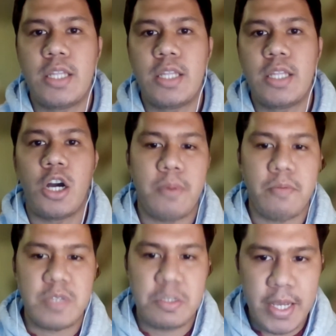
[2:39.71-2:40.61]
the
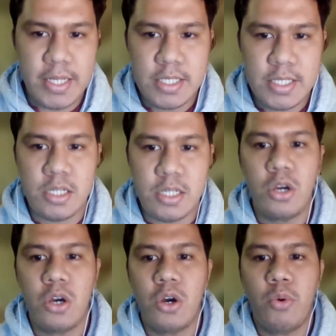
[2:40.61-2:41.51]
concept of
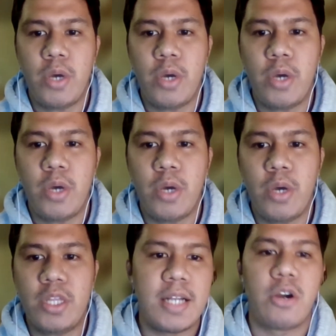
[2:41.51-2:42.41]
space, whether
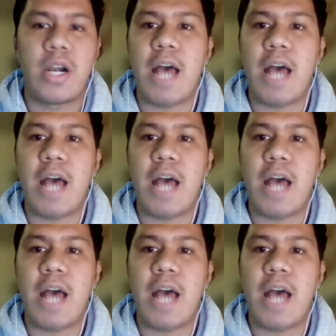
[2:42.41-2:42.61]
physical